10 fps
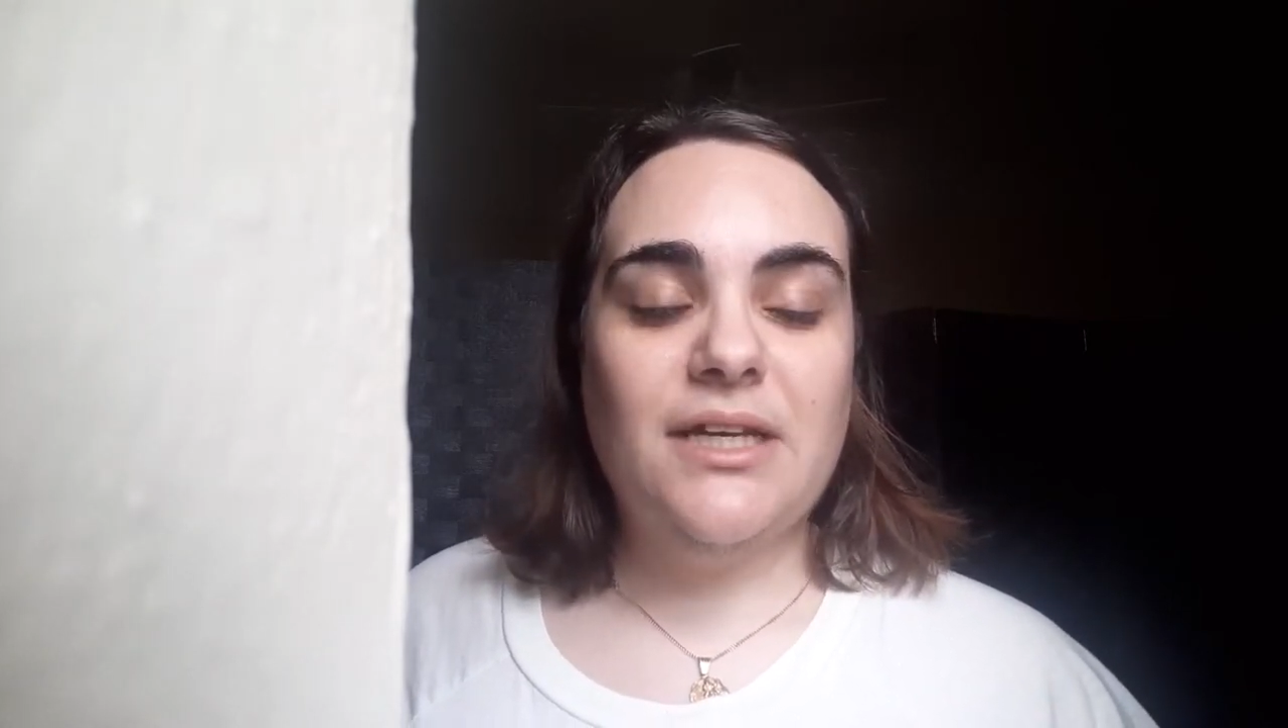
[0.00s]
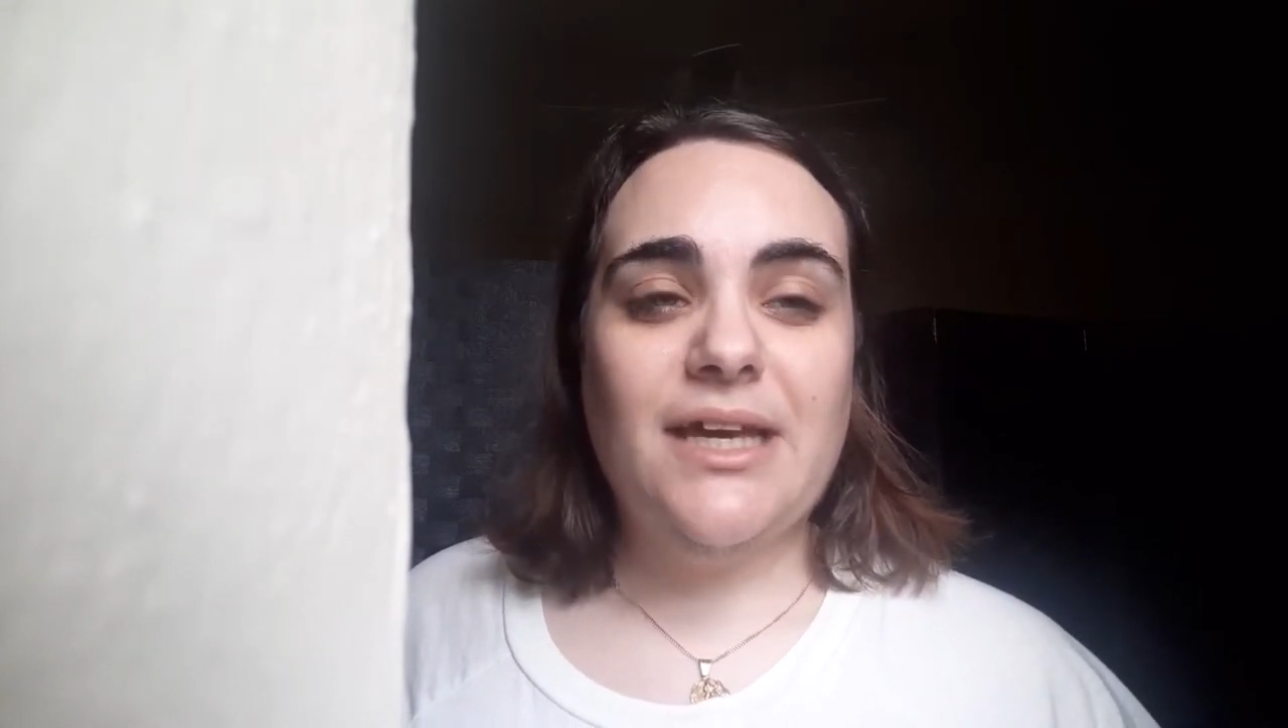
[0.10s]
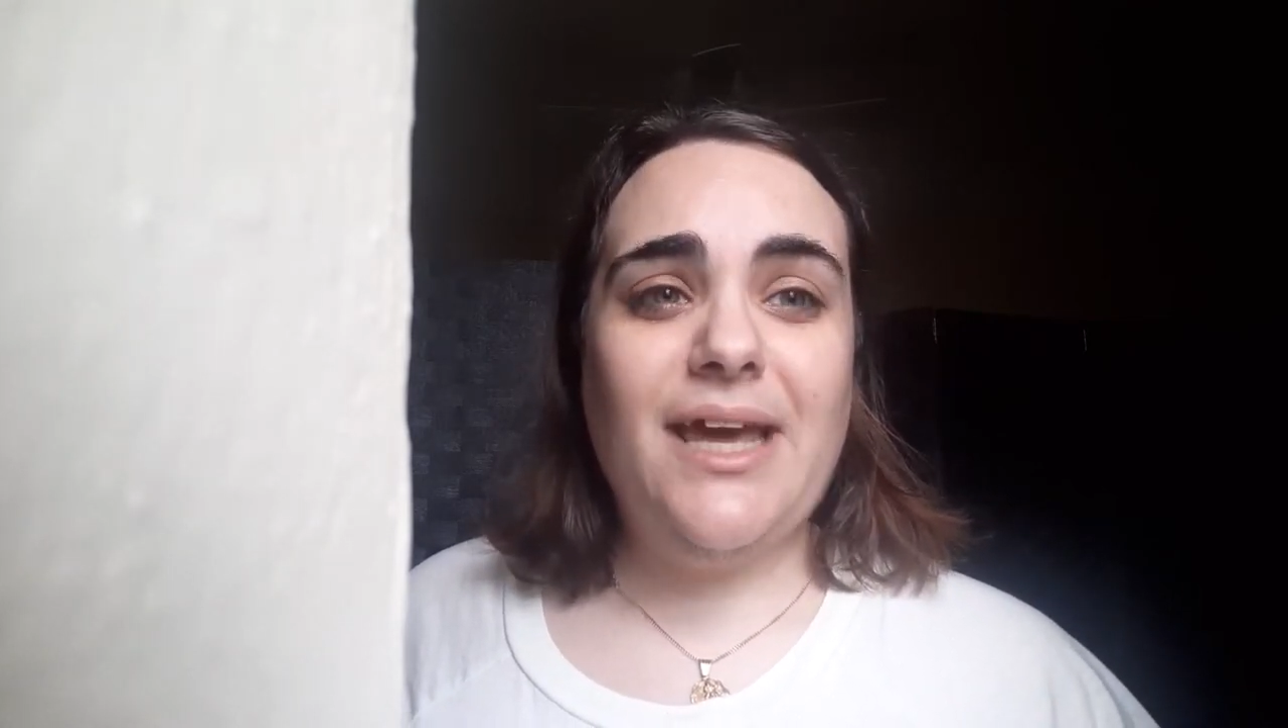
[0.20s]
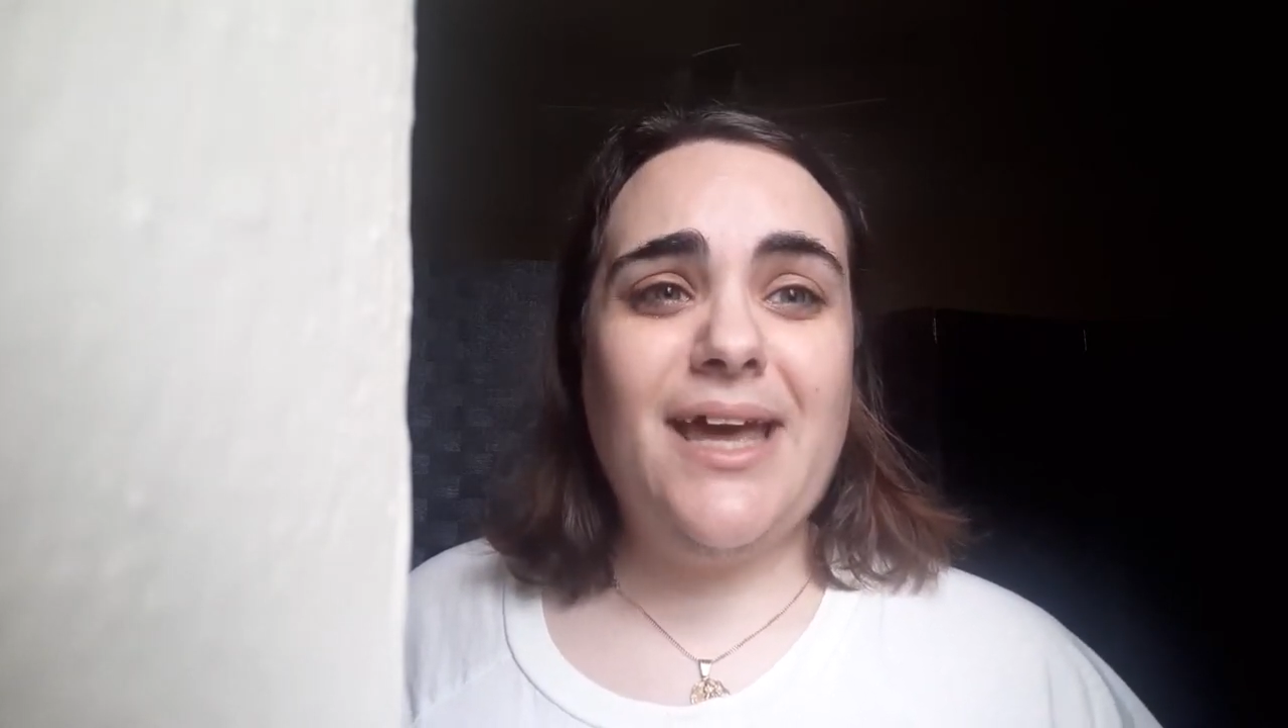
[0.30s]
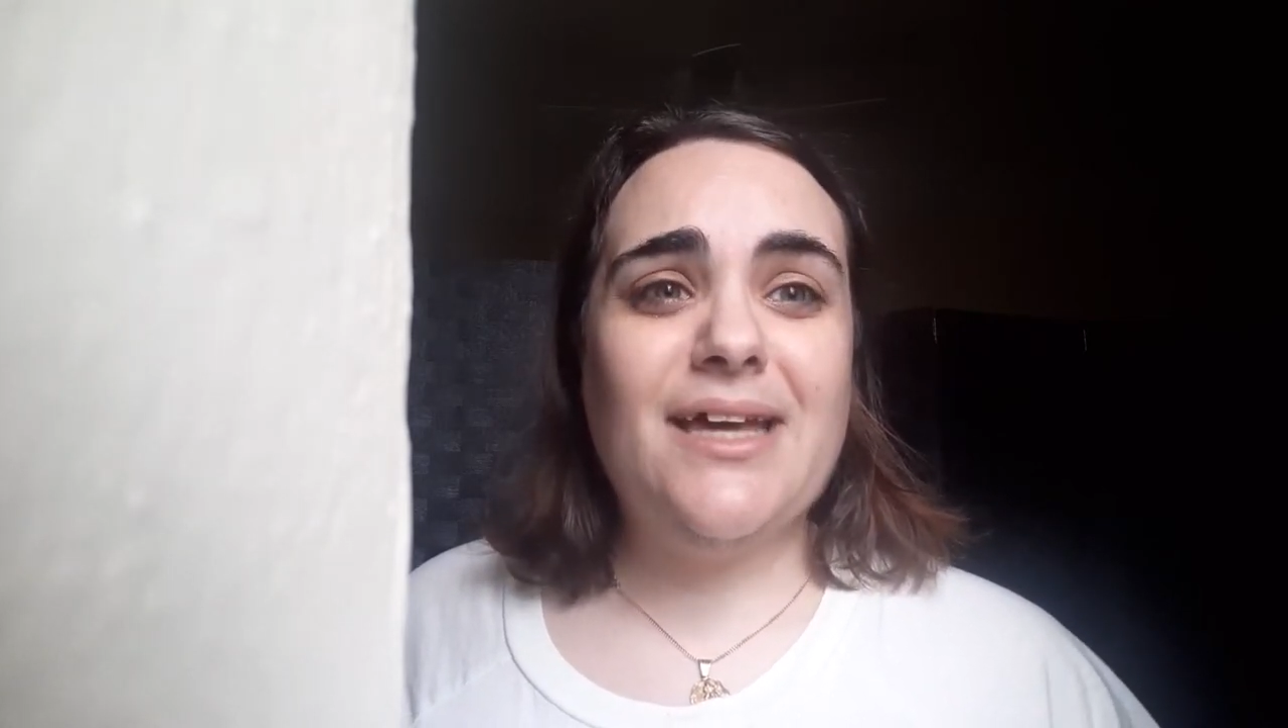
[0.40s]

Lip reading: It